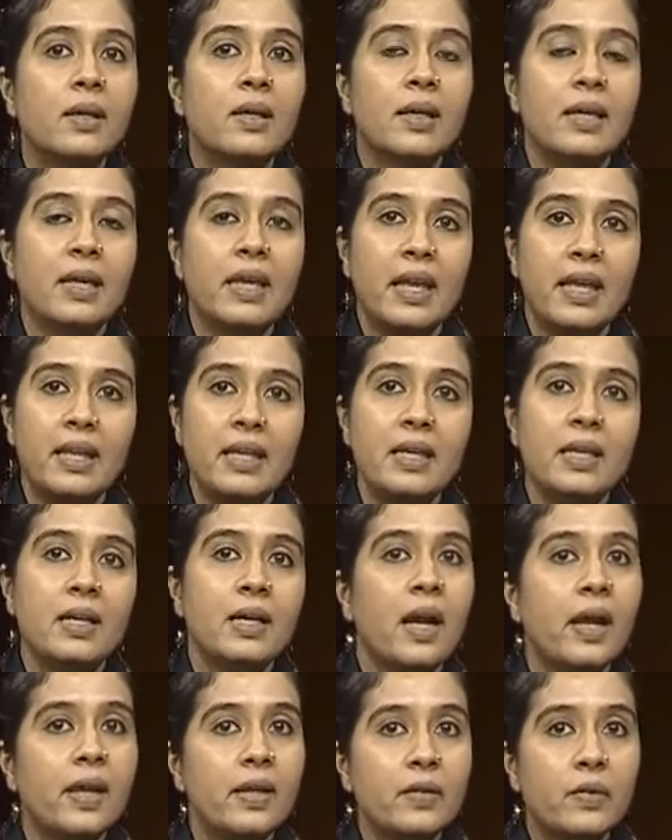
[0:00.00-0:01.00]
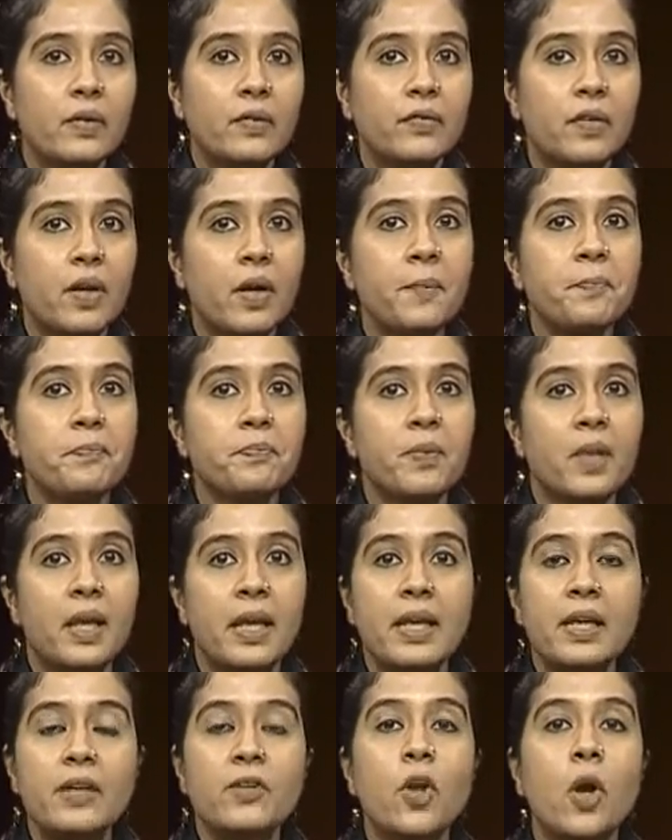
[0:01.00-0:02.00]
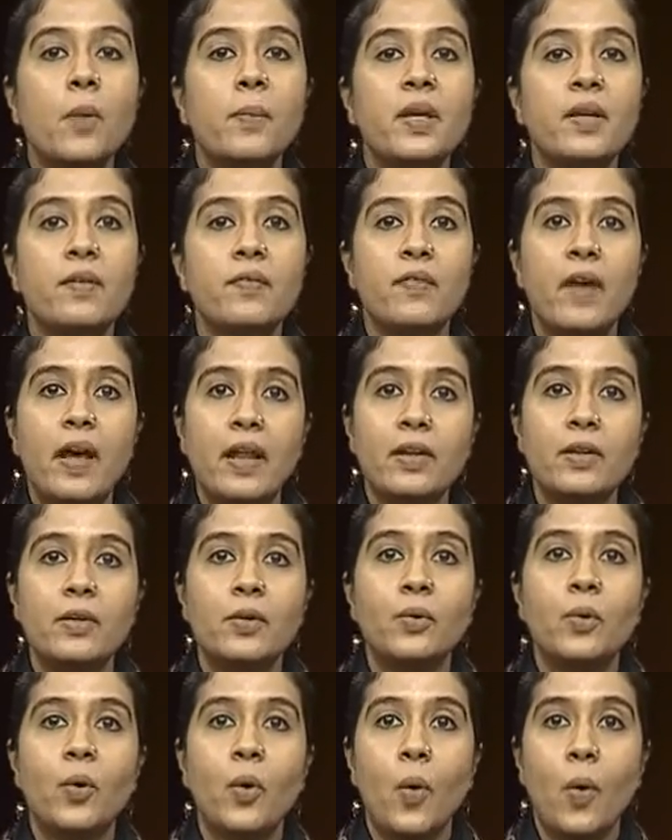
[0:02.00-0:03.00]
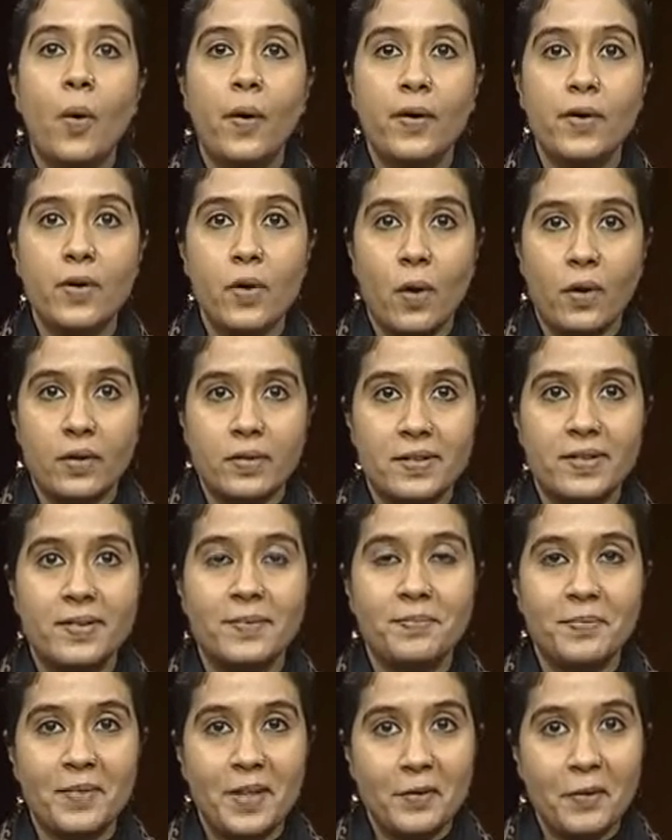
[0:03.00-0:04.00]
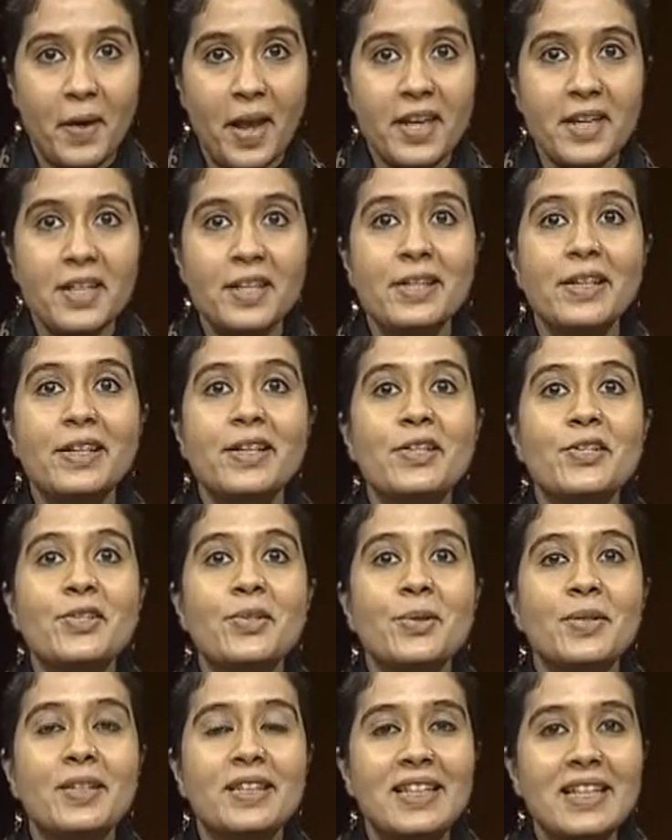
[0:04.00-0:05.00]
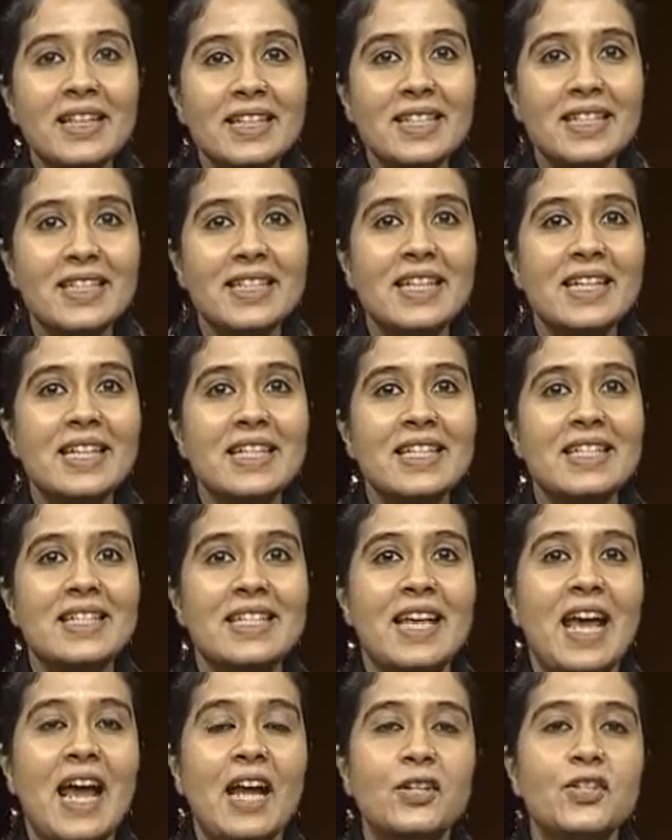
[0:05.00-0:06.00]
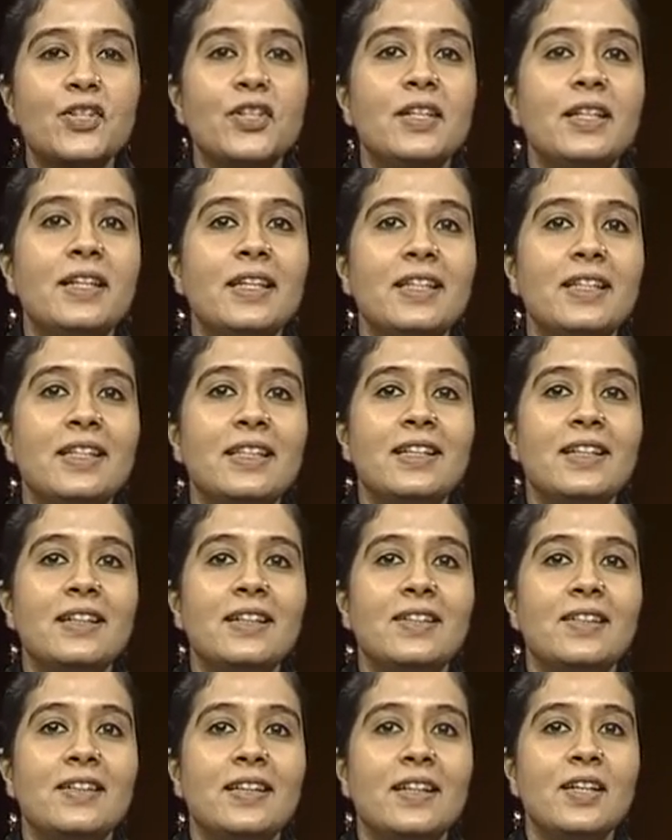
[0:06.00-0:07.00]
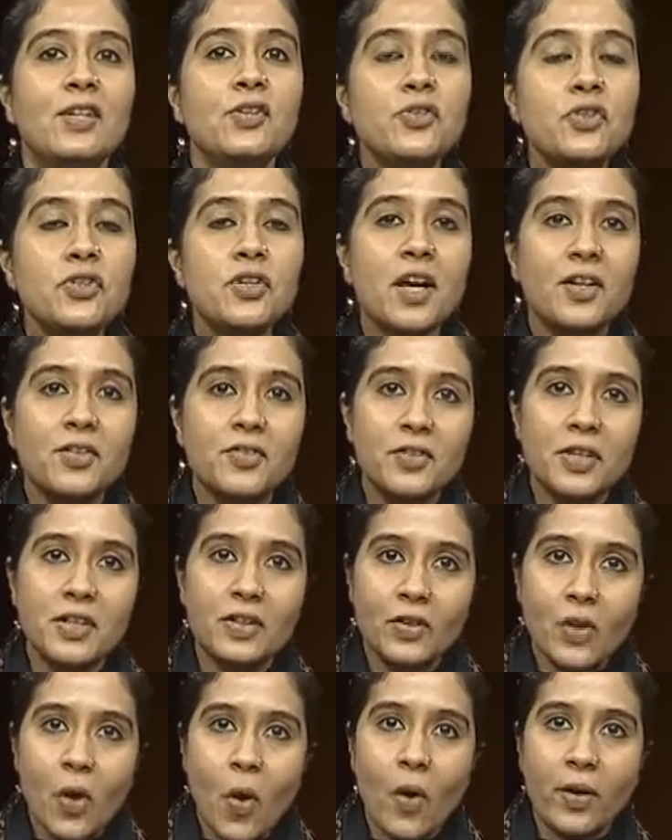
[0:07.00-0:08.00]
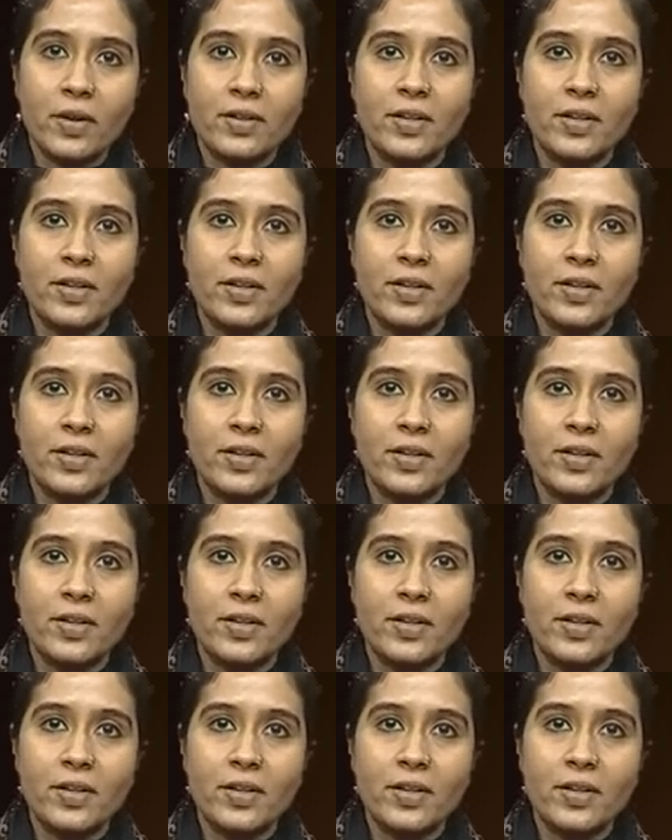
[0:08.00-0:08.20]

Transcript: any kind of a economic value or not right so this is actually the introductory thought